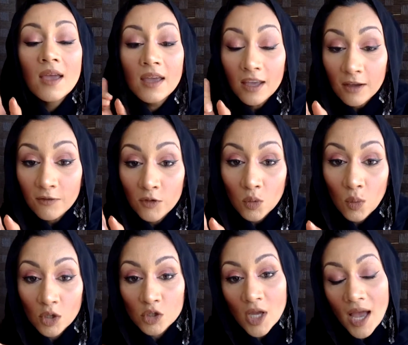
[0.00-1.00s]
If you
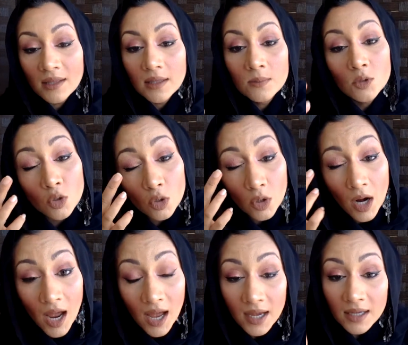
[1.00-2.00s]
want to add them to your
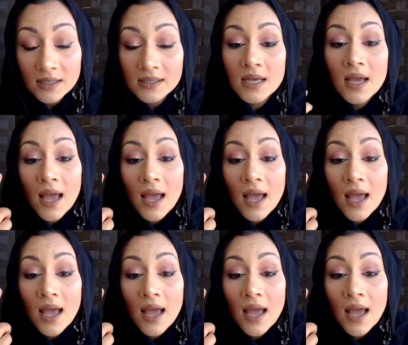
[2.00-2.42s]
eyes,